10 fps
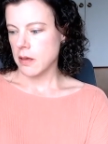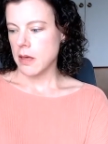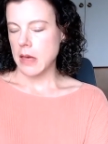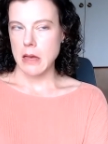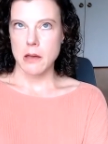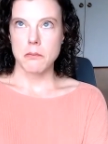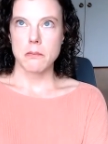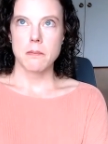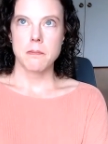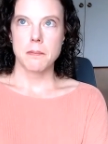
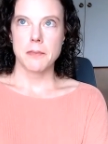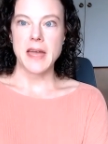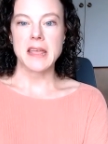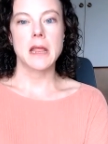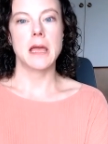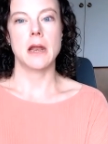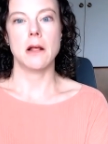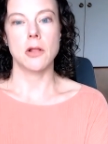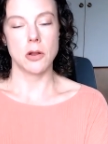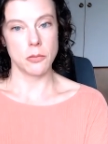um, that can get
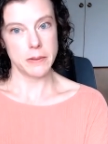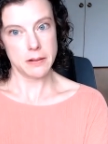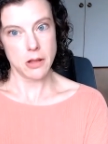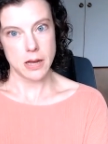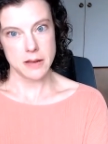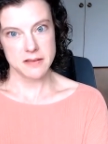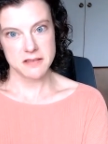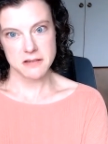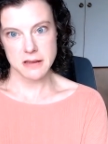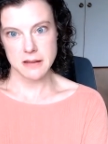a little bit
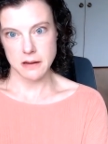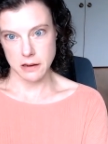lost in,